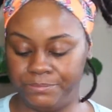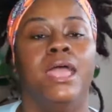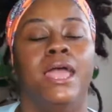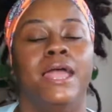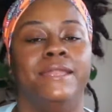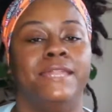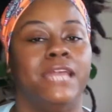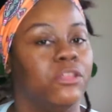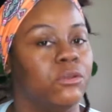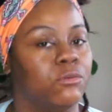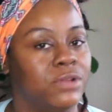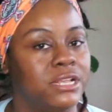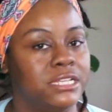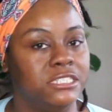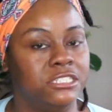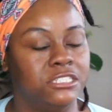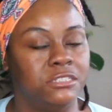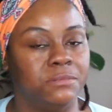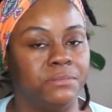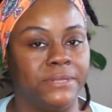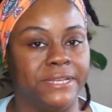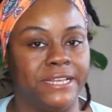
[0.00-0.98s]
Now the rest of
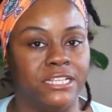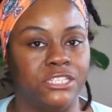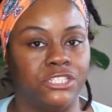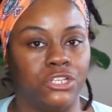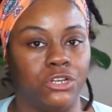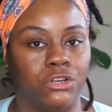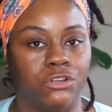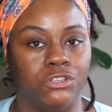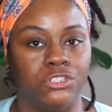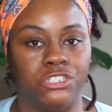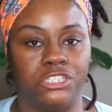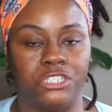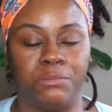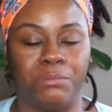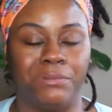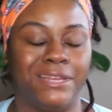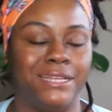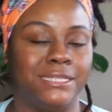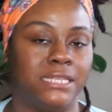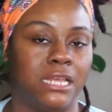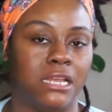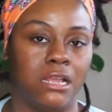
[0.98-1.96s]
the plants are just
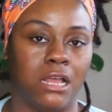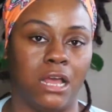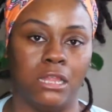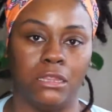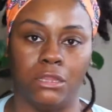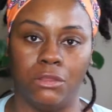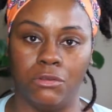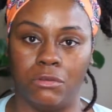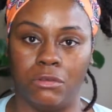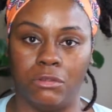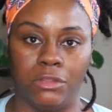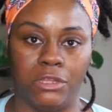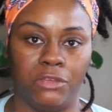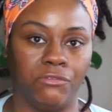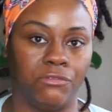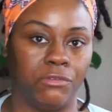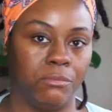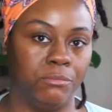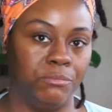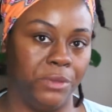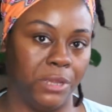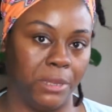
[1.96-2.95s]
plants I got locally
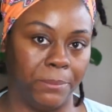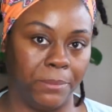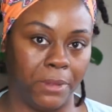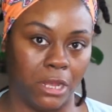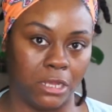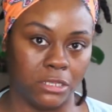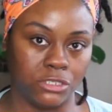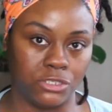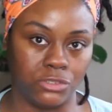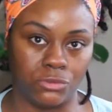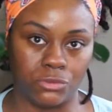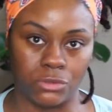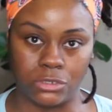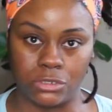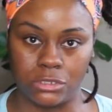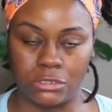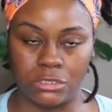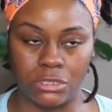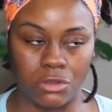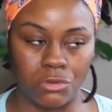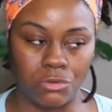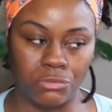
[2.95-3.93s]
from big box stores,
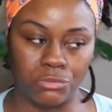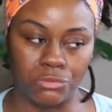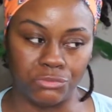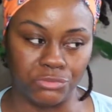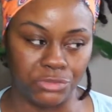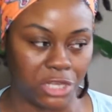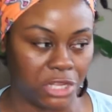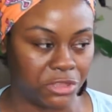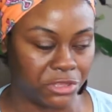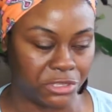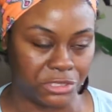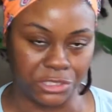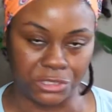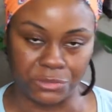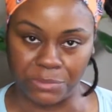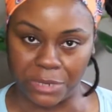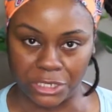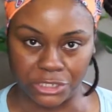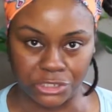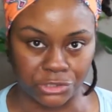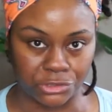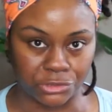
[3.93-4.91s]
so nothing
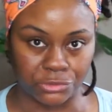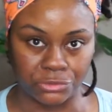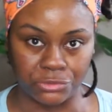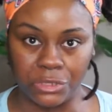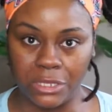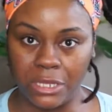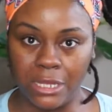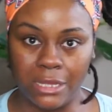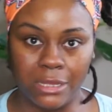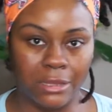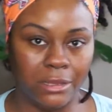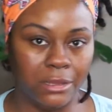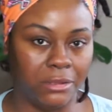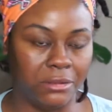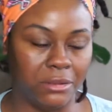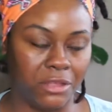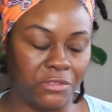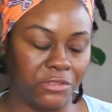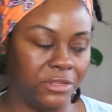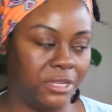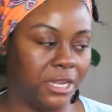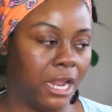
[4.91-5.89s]
special,
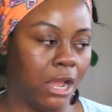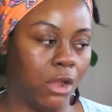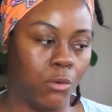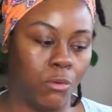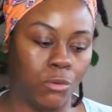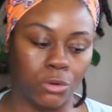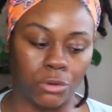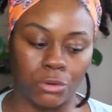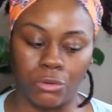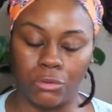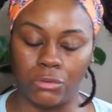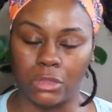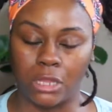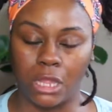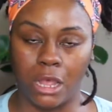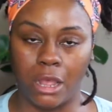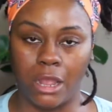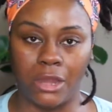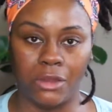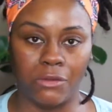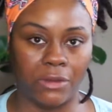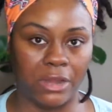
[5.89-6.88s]
nothing that I ordered
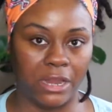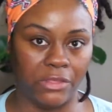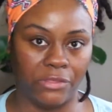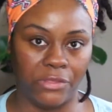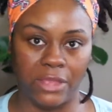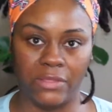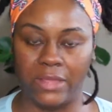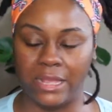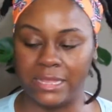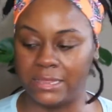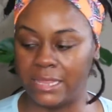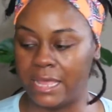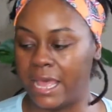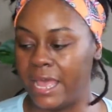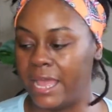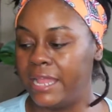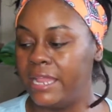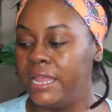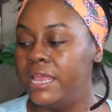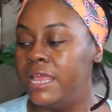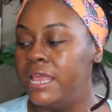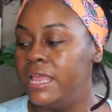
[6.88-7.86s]
online or anything like
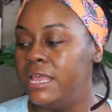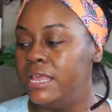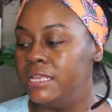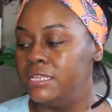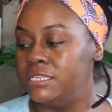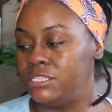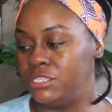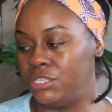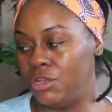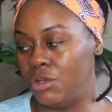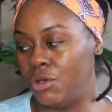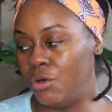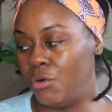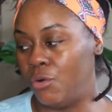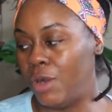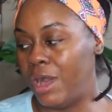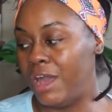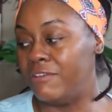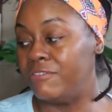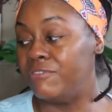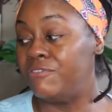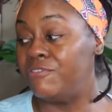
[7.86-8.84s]
that. So
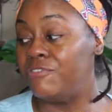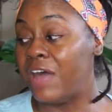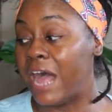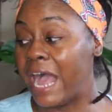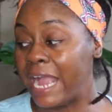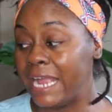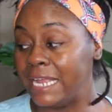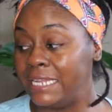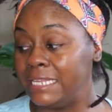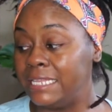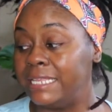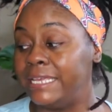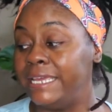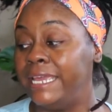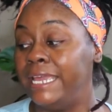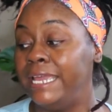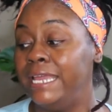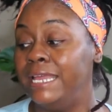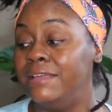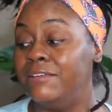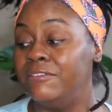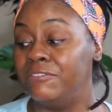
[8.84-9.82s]
I
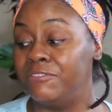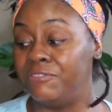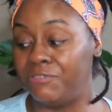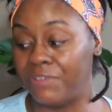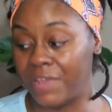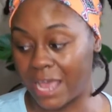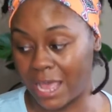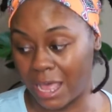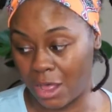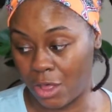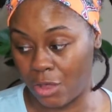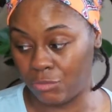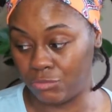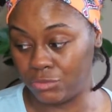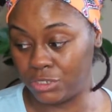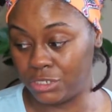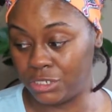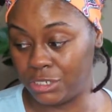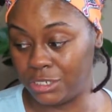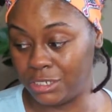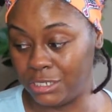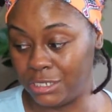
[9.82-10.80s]
finally
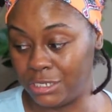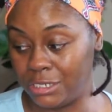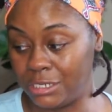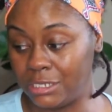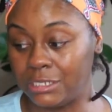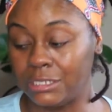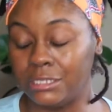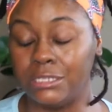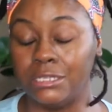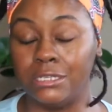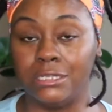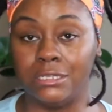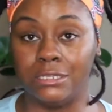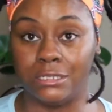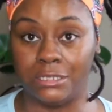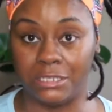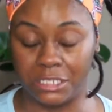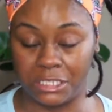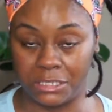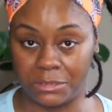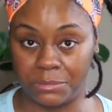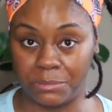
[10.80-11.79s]
found
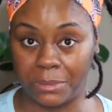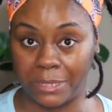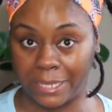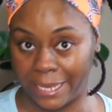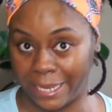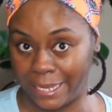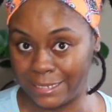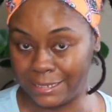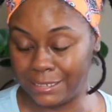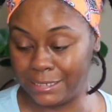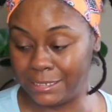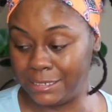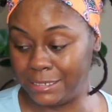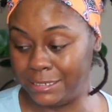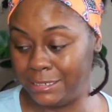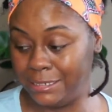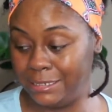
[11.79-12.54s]
this plant.